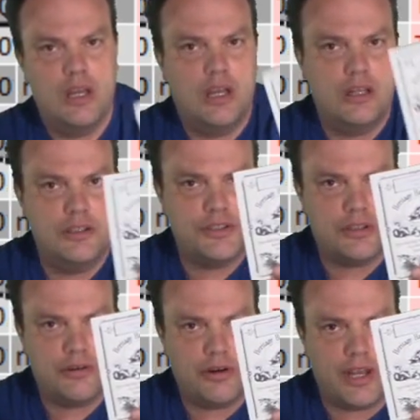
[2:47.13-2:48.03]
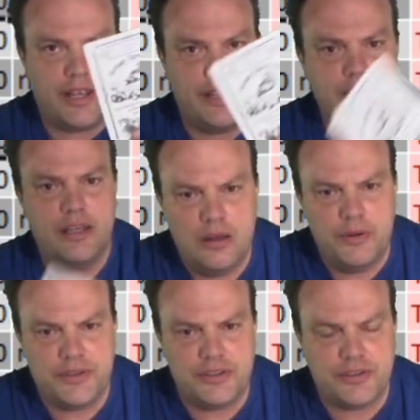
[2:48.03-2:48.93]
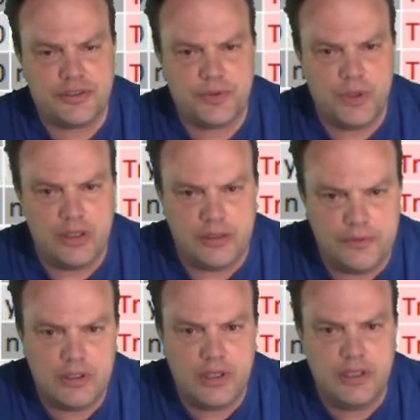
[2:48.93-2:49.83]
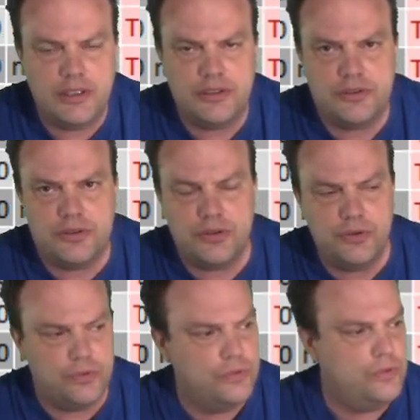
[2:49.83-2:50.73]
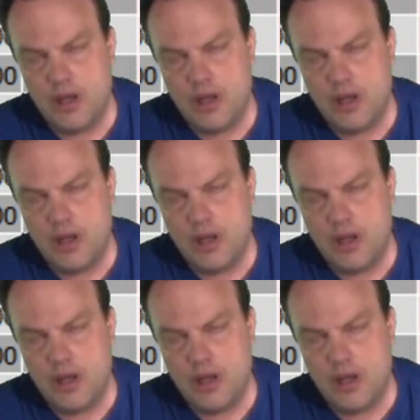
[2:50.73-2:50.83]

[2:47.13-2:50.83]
Alyssa Craig, which is 1282.